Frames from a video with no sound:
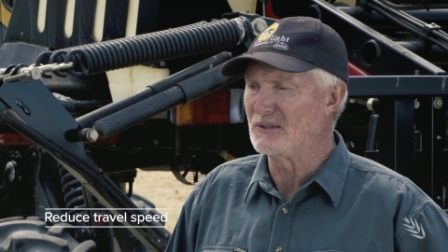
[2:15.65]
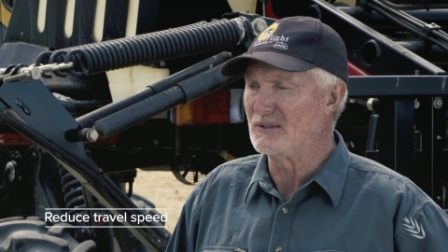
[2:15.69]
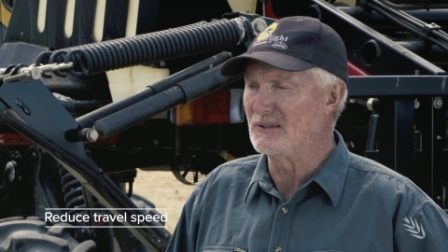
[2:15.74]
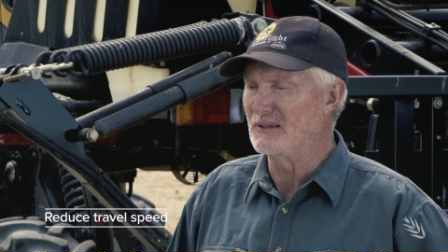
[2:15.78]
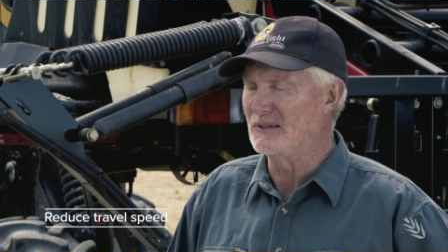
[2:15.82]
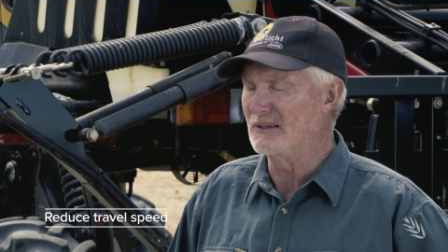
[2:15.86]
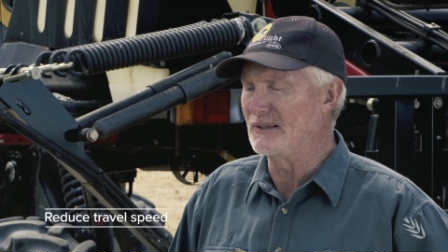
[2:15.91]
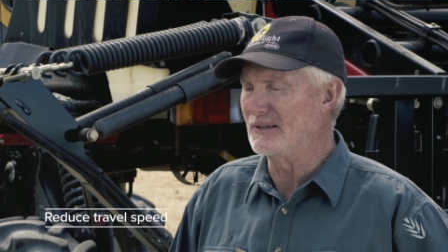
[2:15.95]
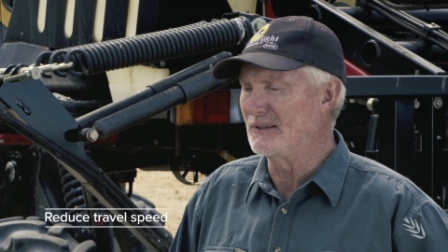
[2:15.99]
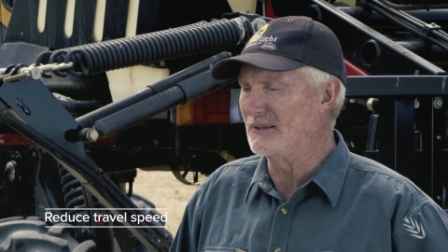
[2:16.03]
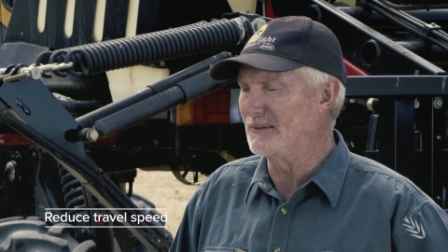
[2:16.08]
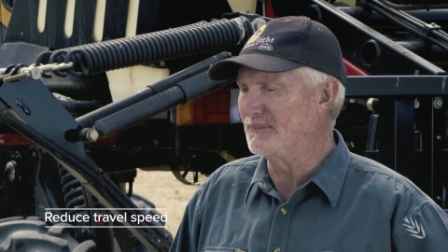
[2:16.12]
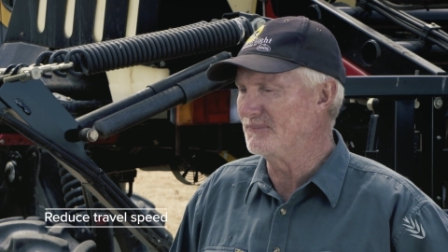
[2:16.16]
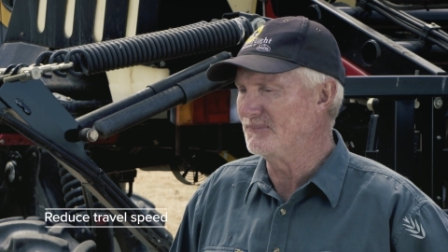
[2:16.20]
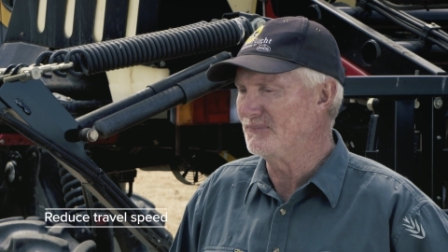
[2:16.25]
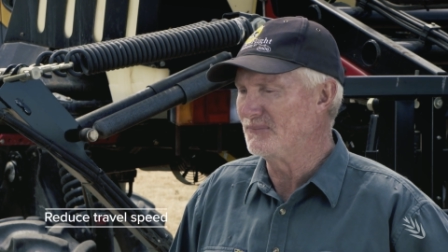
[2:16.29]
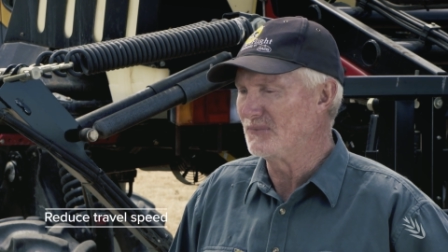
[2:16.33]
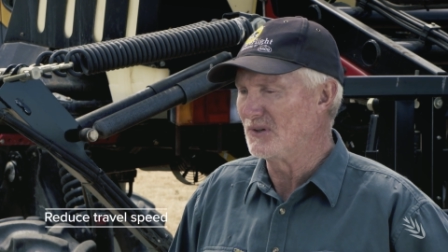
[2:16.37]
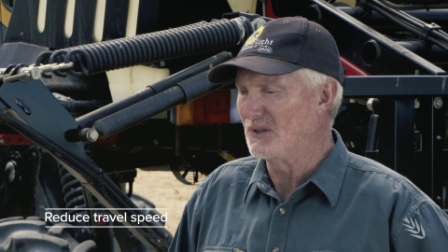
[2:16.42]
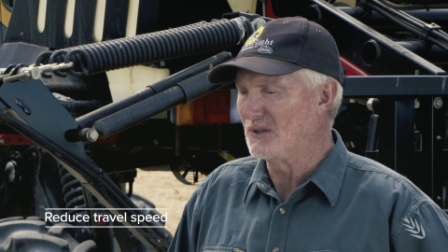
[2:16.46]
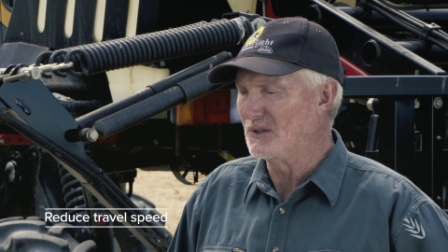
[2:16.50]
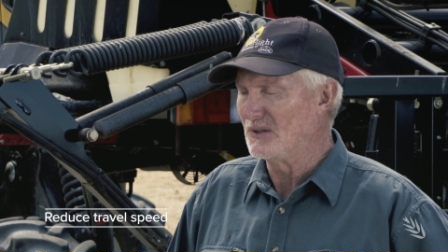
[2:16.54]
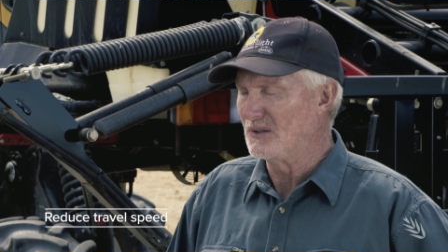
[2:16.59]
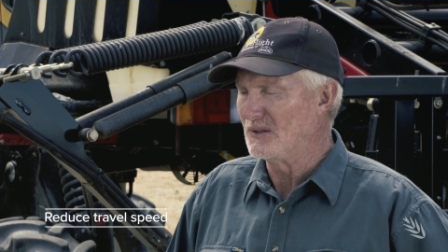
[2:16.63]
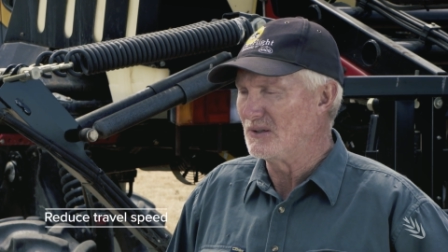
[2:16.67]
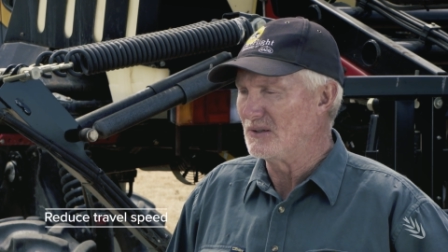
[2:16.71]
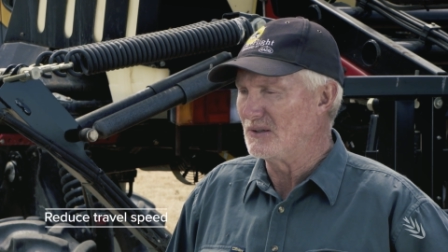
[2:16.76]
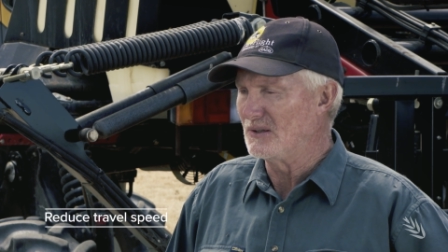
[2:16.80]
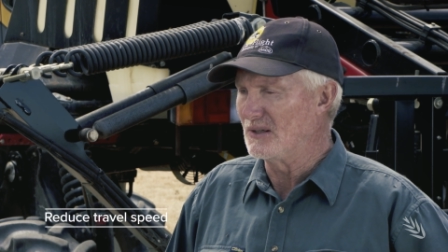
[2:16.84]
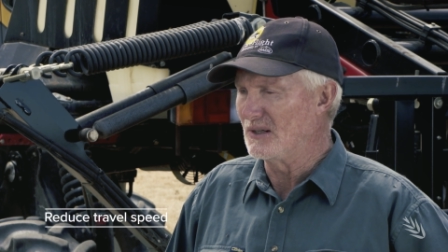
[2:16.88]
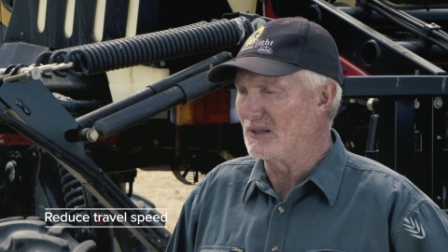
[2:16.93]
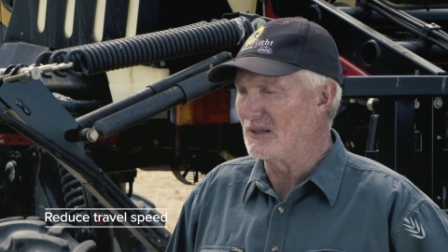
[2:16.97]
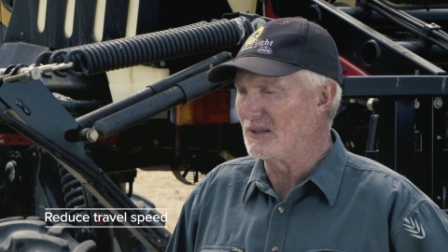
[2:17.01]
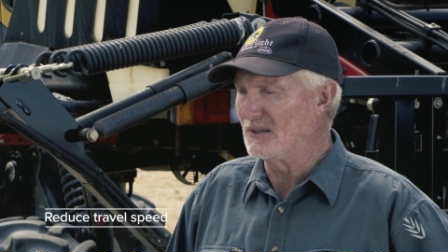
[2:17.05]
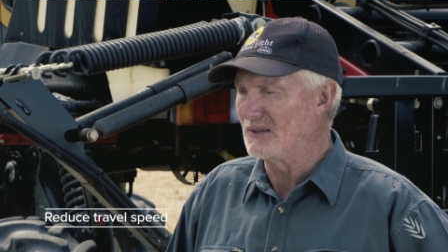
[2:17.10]
and um, those
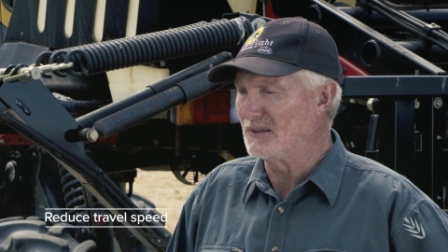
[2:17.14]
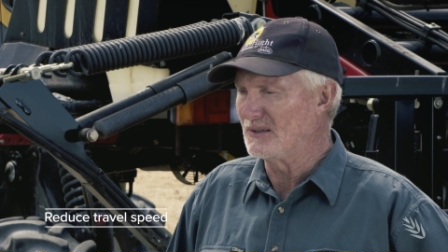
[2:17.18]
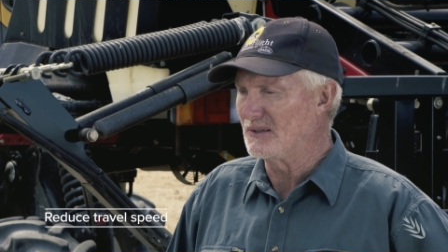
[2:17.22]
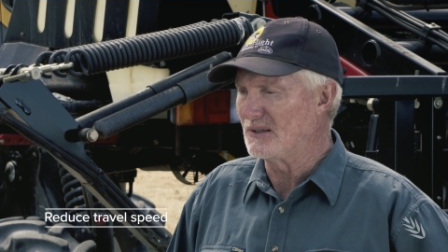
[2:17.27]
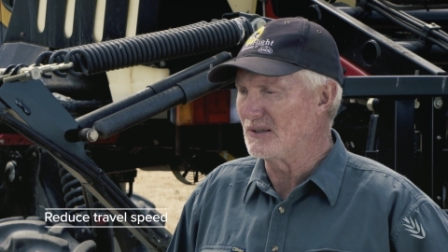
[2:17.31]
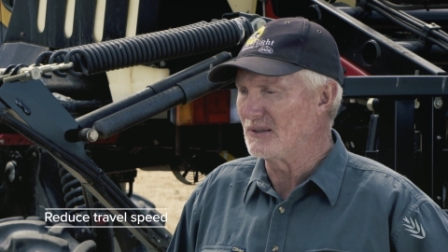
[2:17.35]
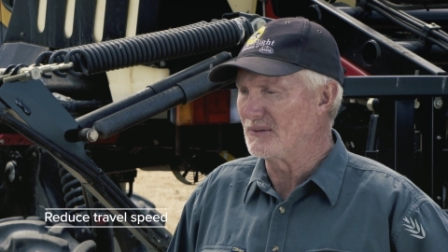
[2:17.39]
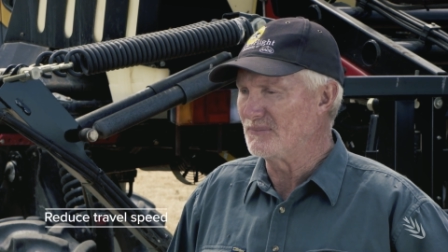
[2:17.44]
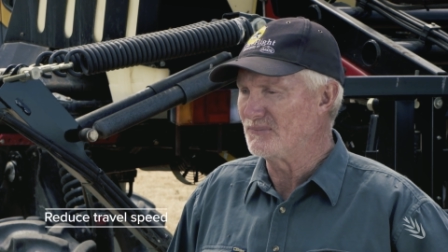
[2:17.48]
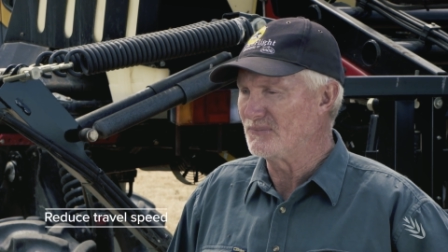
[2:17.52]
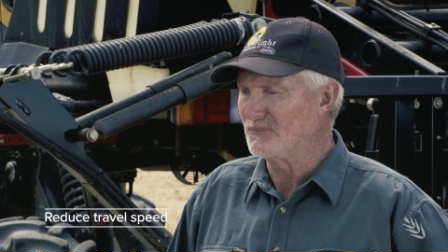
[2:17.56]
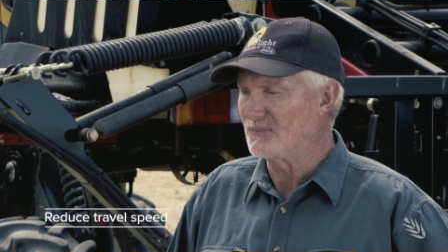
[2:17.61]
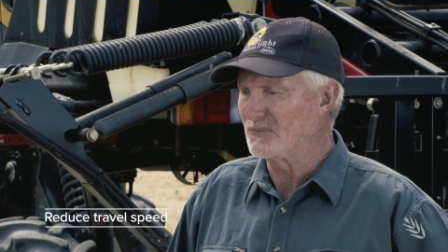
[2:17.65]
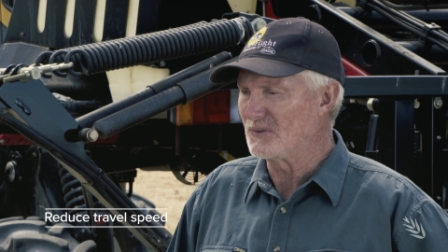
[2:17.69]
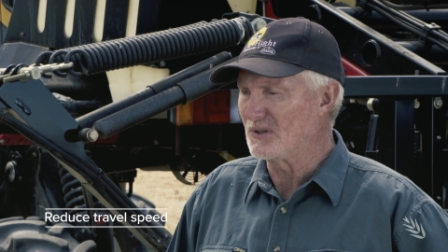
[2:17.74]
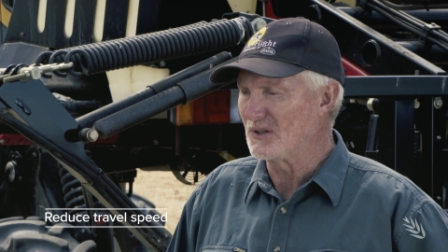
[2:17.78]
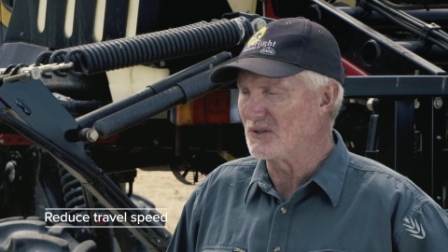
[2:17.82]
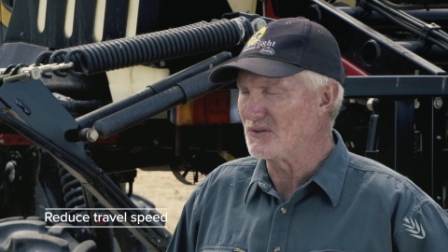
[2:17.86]
sort of things will